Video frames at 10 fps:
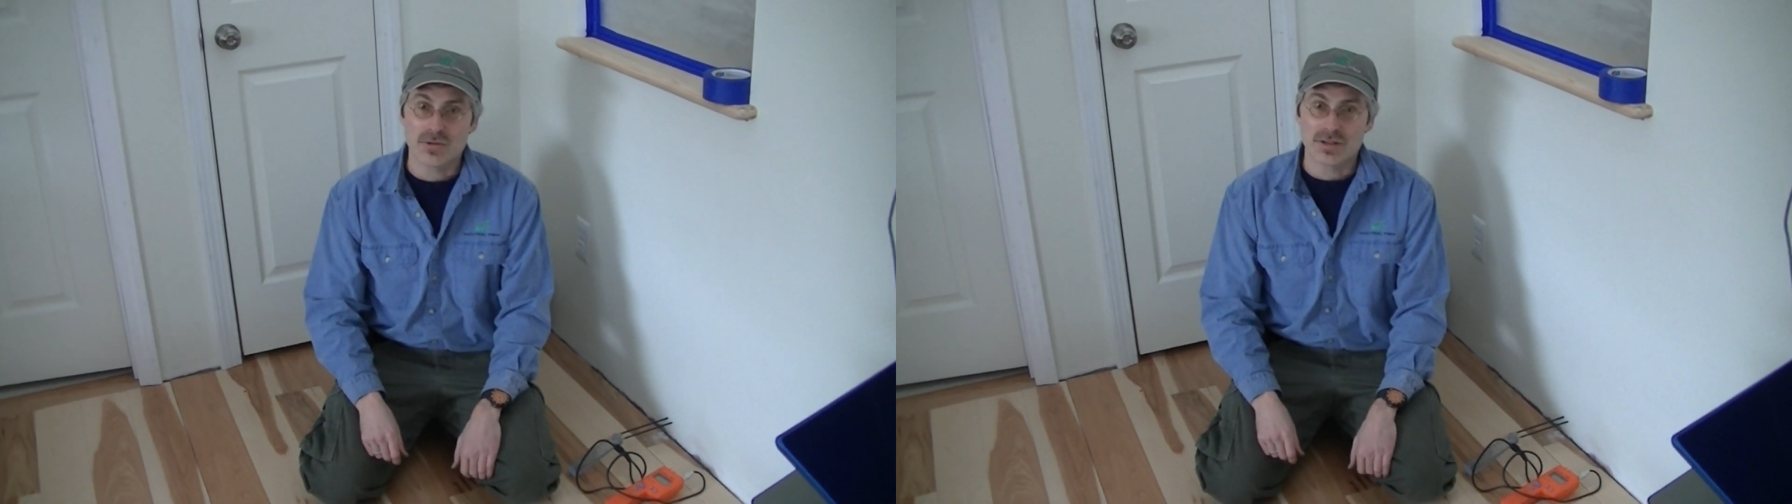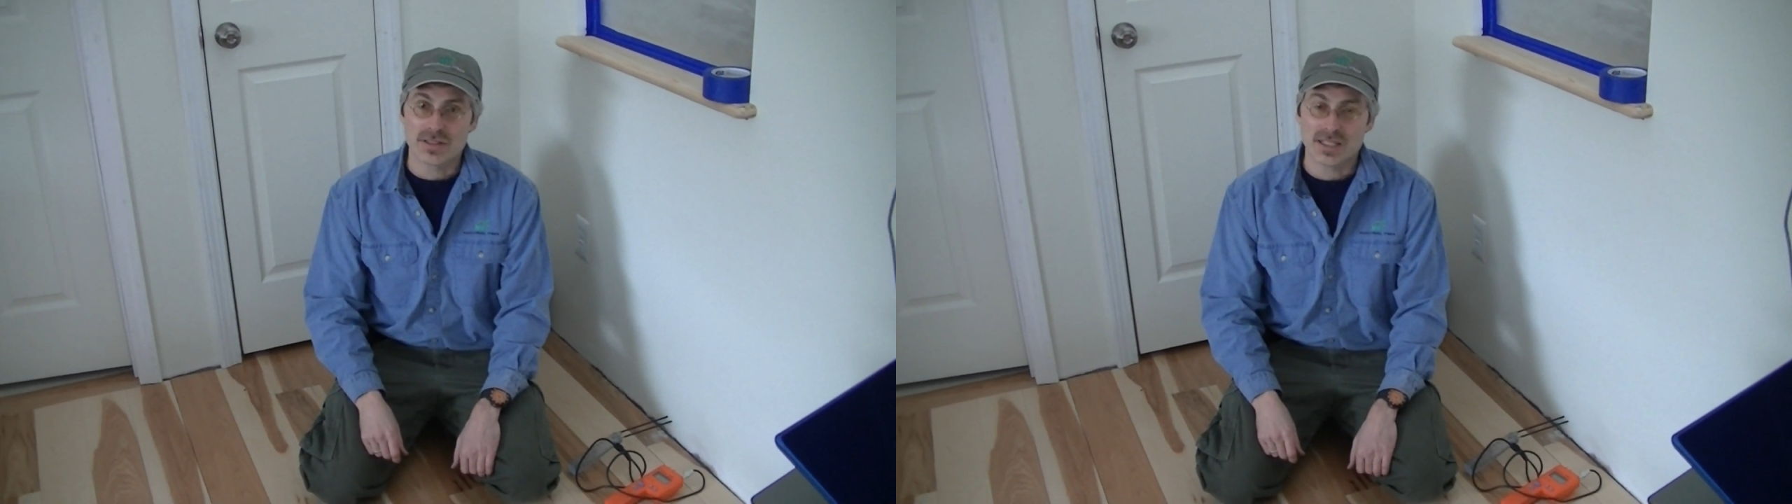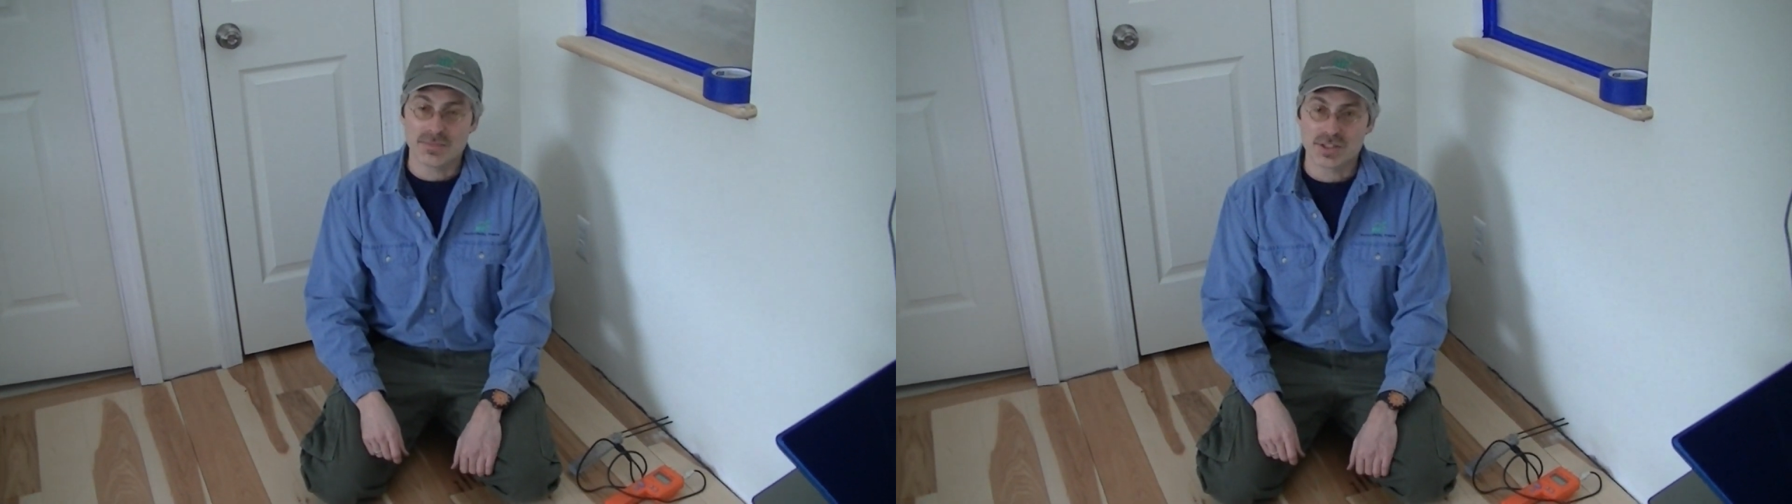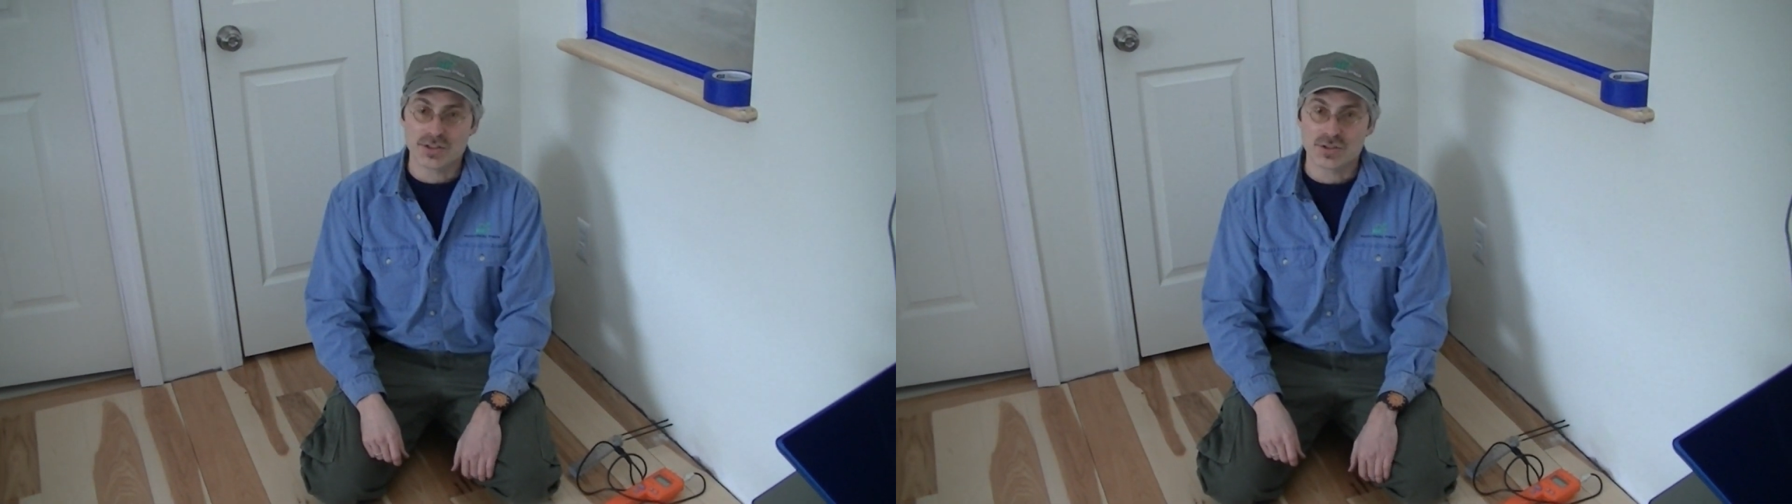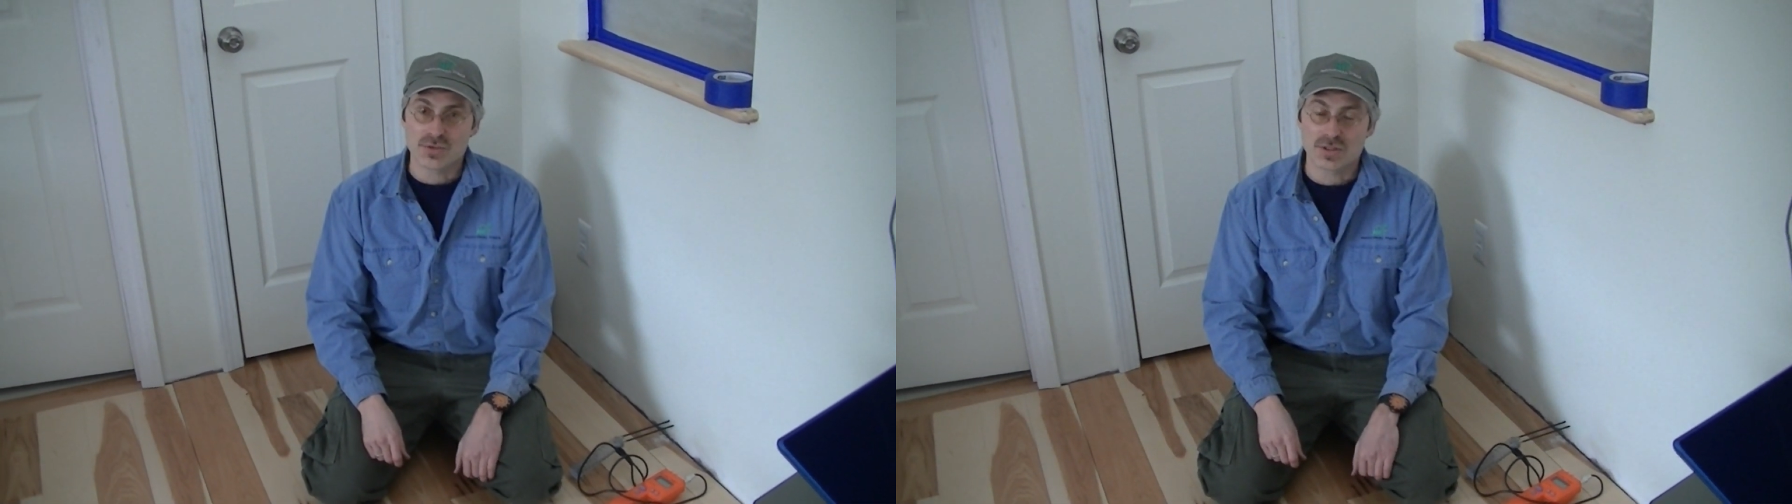where the
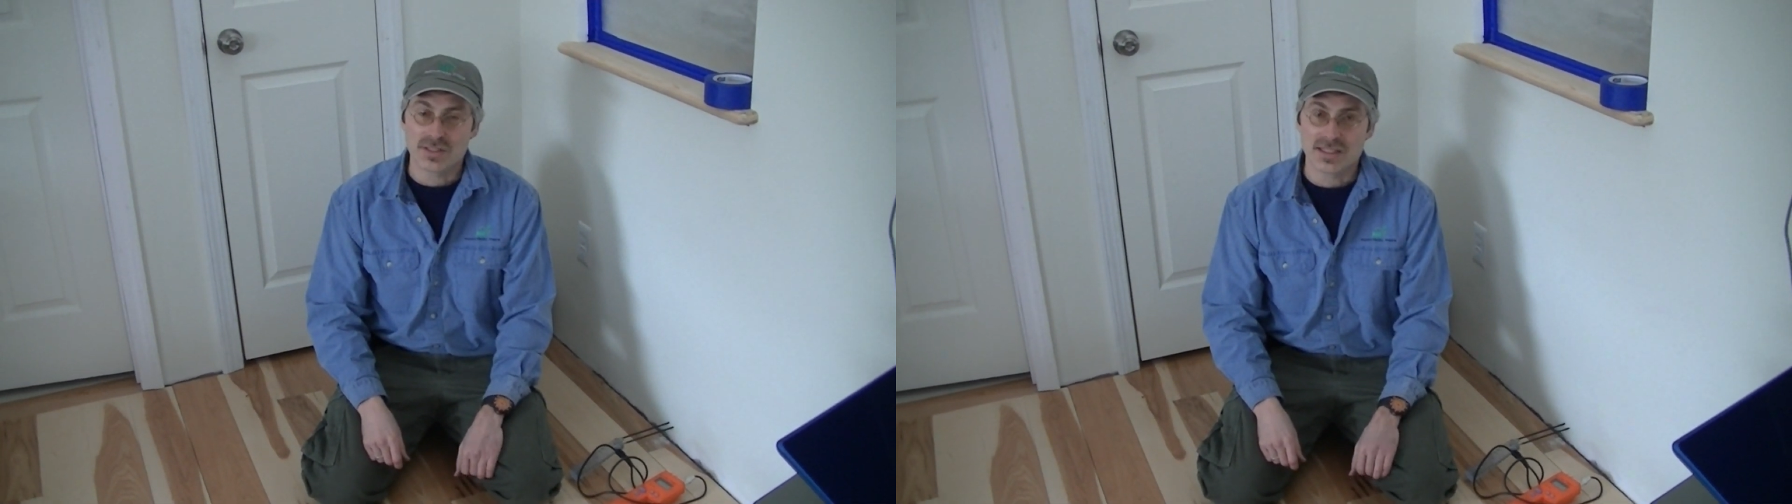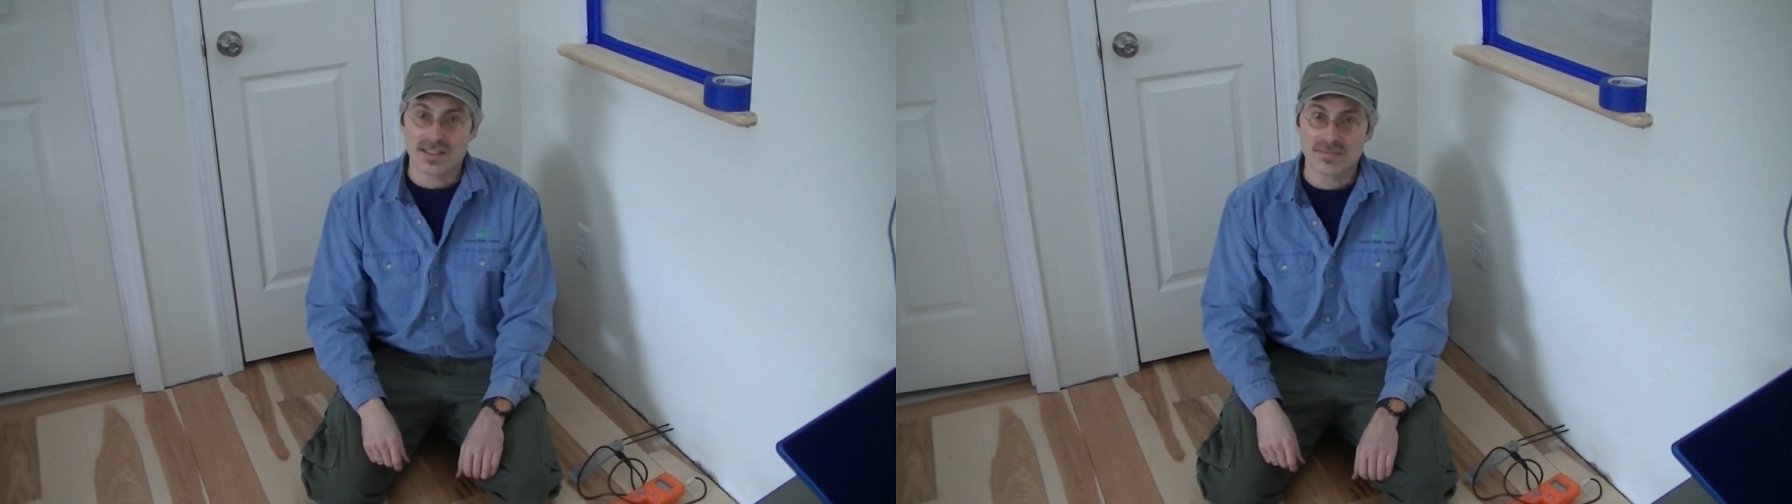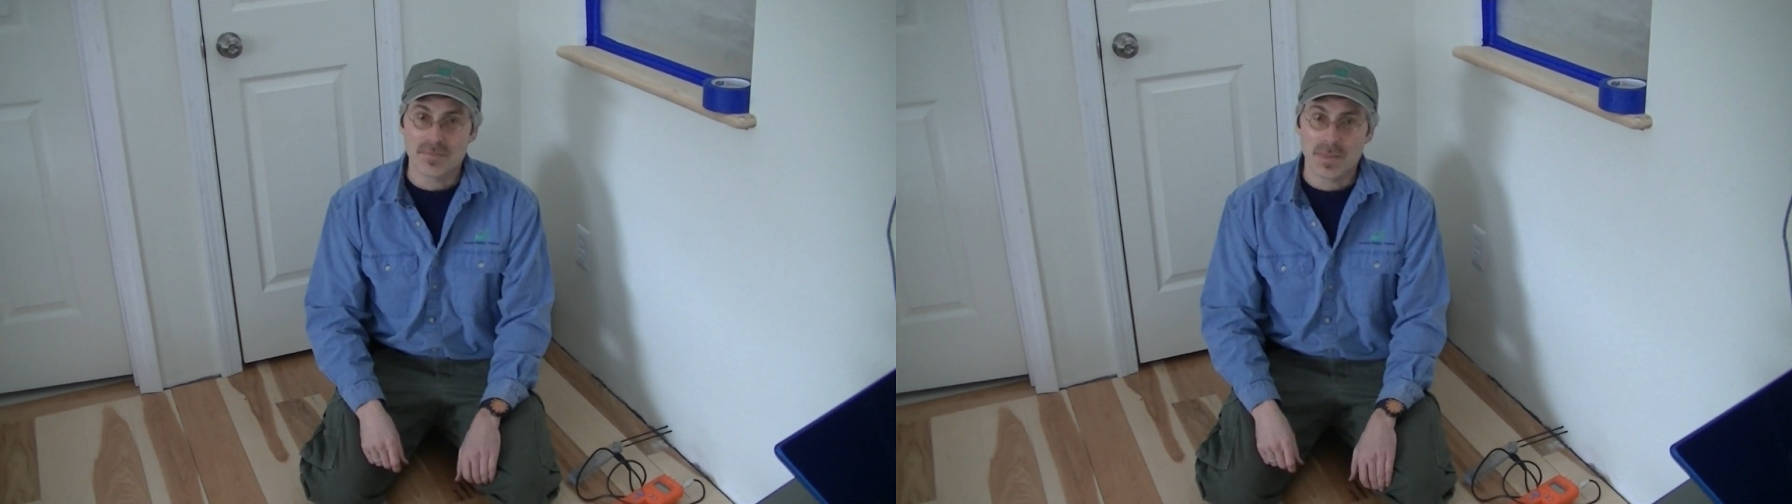temperatures were in the